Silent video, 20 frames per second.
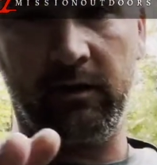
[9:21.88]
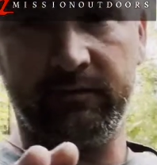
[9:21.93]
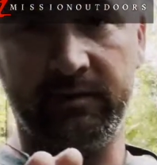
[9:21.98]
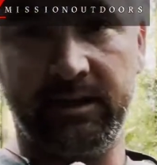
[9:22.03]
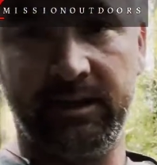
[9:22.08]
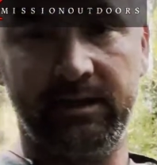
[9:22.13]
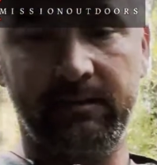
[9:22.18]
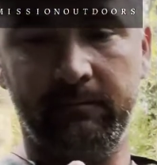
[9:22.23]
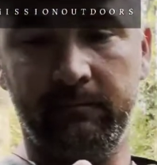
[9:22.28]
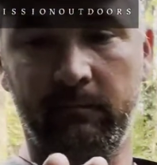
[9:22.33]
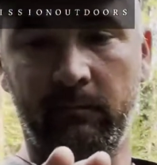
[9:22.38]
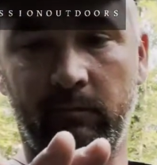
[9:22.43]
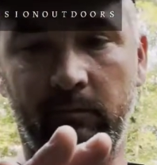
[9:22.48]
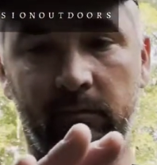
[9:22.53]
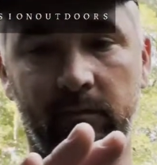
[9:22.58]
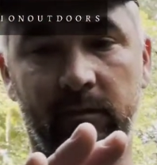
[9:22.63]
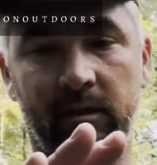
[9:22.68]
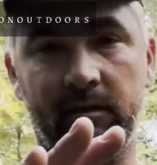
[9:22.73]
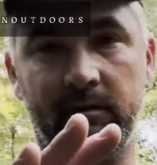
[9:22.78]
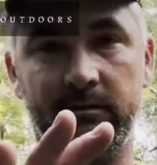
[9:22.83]
tee
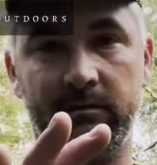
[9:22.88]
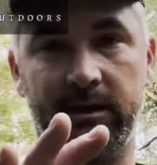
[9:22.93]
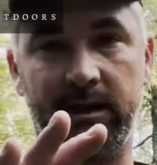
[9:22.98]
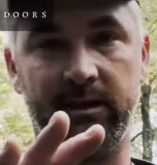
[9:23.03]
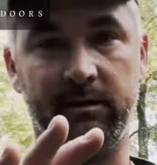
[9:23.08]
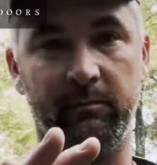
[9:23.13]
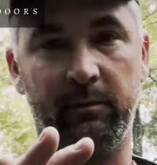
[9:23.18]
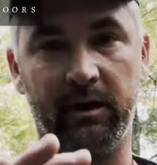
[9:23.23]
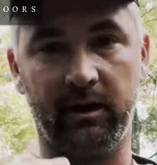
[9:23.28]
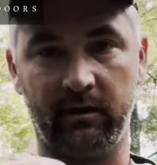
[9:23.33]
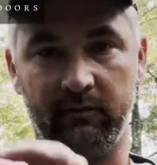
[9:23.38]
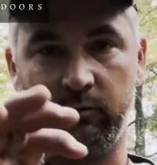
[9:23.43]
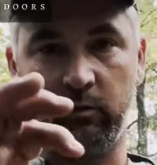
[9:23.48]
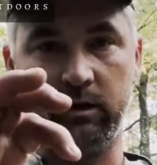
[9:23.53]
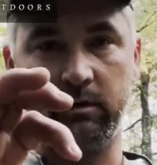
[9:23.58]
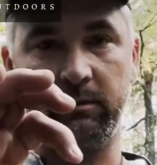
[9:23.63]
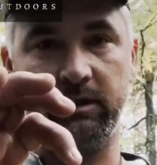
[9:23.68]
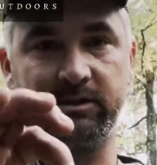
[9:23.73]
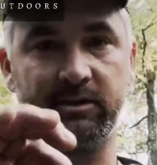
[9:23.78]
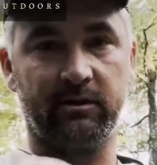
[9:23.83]
in the middle of one of
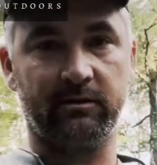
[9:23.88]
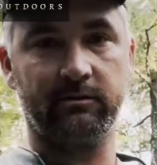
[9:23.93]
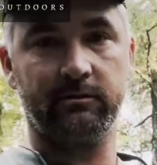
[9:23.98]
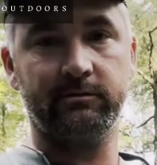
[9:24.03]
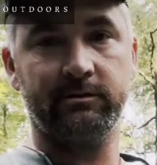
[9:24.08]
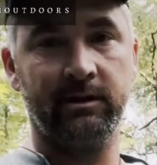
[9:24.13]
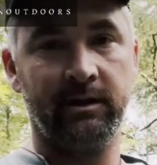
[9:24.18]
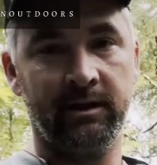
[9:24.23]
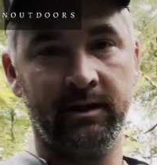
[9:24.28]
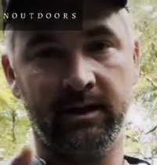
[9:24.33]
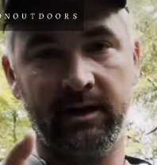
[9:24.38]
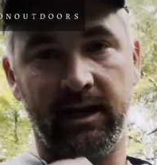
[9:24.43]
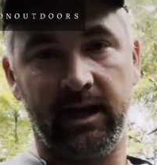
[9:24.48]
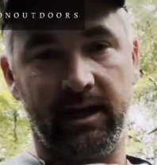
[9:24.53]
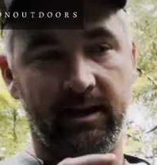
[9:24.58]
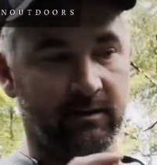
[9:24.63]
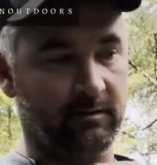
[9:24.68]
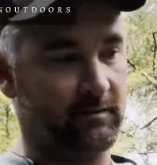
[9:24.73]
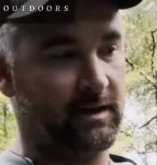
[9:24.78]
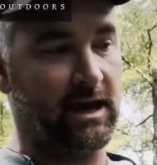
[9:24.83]
my circles. And
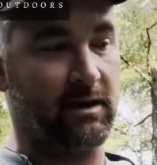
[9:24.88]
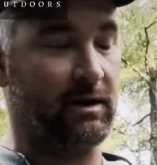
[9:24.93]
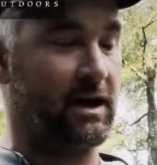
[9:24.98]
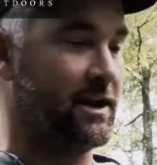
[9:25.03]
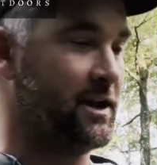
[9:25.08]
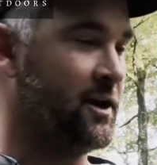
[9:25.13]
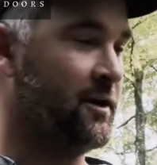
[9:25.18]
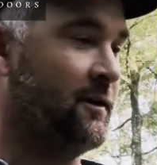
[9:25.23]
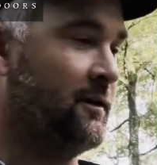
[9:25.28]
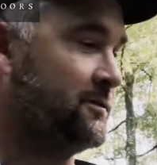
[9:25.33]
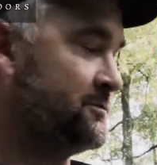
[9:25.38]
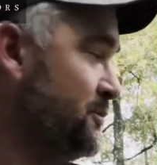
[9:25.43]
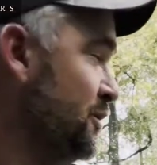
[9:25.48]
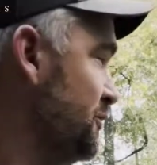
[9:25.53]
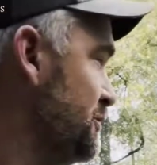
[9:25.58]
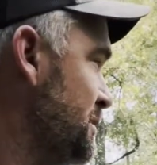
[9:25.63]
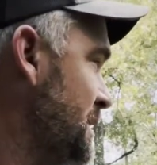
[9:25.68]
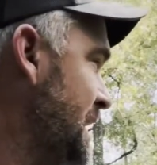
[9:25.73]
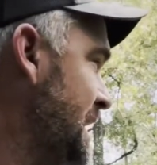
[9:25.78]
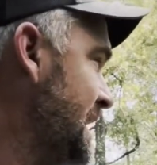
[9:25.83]
on that, I know I was moving
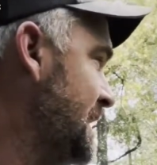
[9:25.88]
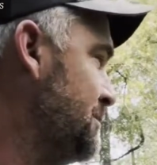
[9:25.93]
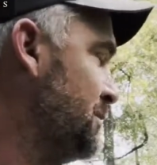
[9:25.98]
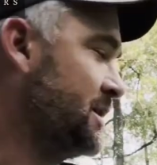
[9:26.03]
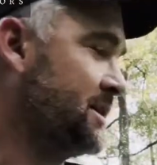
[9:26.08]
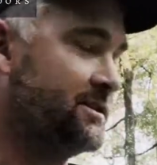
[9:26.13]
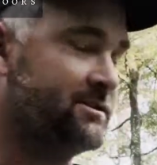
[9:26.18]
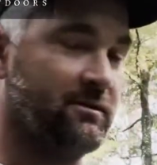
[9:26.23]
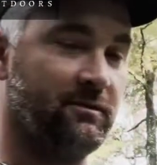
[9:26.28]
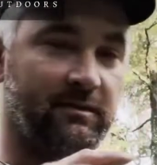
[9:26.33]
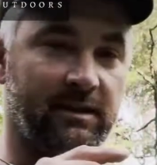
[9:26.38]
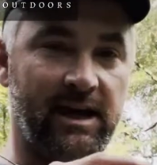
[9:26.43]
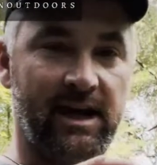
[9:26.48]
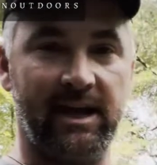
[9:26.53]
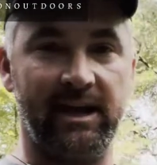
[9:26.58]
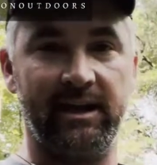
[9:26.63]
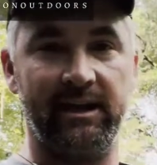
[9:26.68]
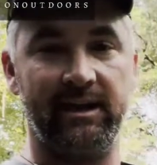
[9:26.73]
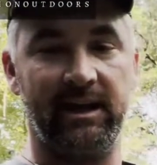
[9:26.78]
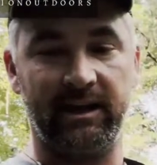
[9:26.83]
my hand because on that
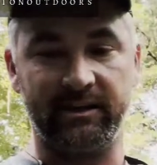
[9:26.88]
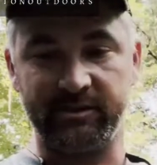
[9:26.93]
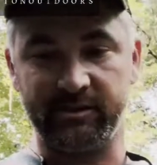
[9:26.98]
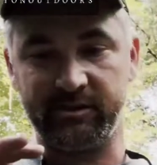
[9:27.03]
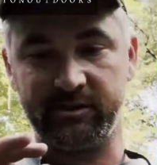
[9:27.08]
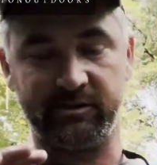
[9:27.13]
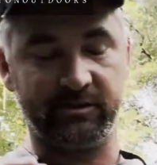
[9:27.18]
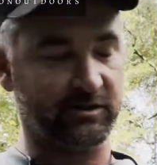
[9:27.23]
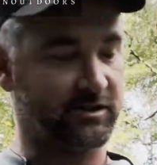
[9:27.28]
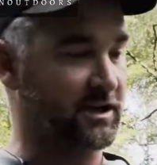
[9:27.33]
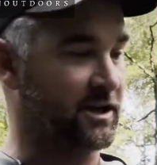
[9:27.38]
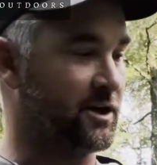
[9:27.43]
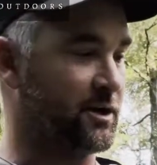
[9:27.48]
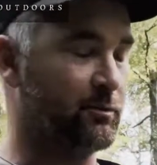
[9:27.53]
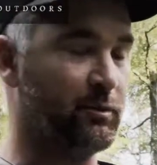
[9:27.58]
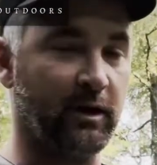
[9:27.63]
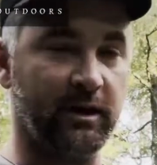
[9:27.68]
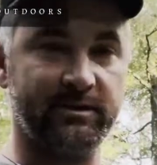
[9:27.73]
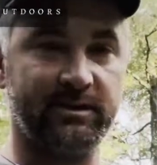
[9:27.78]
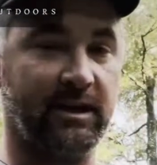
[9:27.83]
hit, I just center
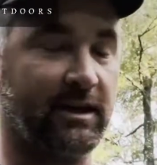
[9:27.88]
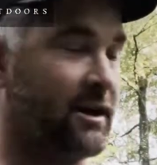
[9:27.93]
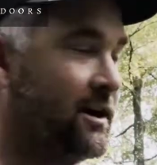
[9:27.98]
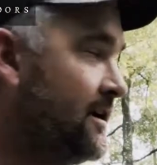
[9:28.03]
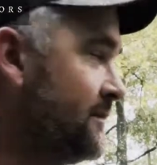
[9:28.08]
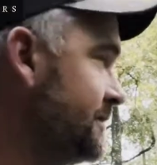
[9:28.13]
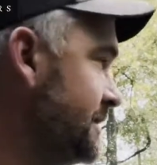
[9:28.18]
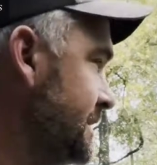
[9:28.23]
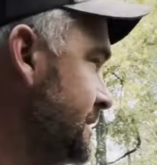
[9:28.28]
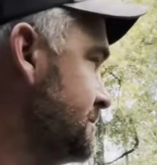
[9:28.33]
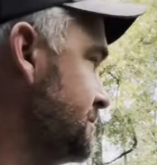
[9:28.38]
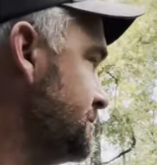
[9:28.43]
punched that golf tee.